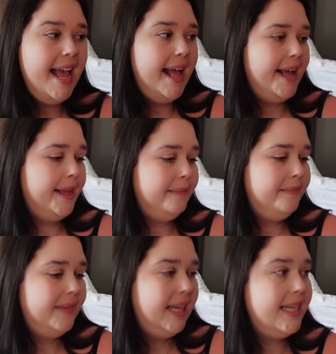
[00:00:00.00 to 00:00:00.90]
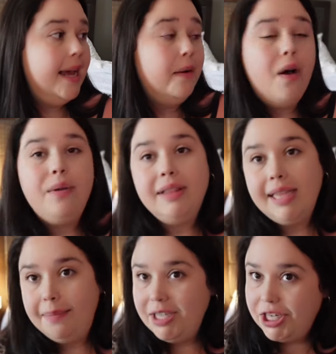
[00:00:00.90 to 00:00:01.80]
Um, yeah,
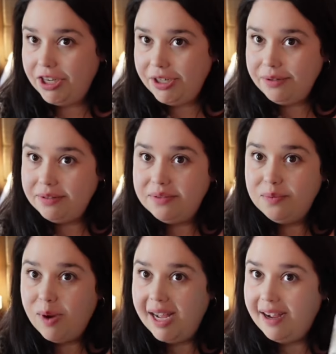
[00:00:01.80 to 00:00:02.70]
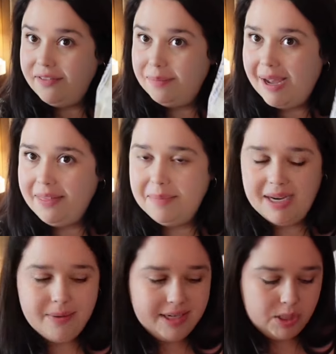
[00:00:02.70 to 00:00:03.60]
let me show you what I got from Bath &
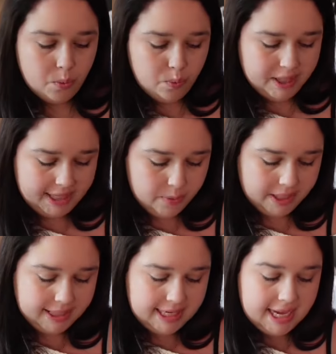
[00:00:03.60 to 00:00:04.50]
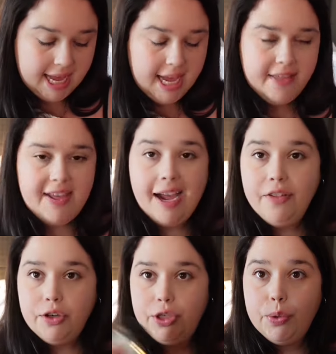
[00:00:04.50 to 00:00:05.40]
Body Works really quickly. They had
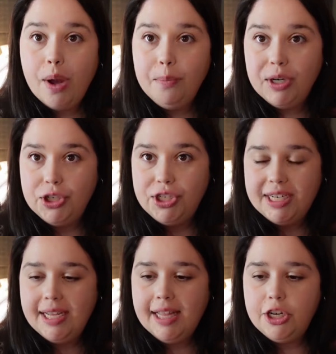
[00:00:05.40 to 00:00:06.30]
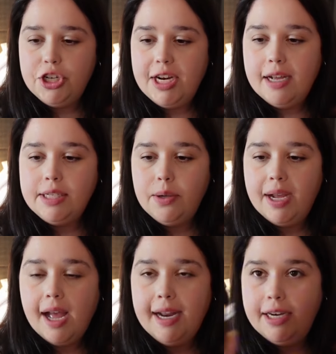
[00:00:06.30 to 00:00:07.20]
their new Bridgerton collection out, so I
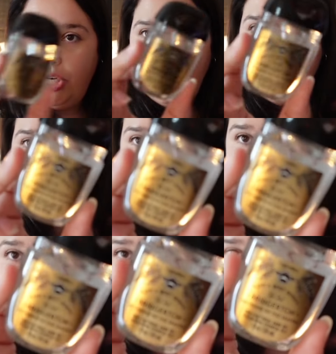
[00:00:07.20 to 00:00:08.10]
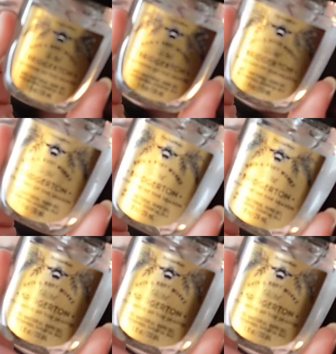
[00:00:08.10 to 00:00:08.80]
got a new hand sanitizer.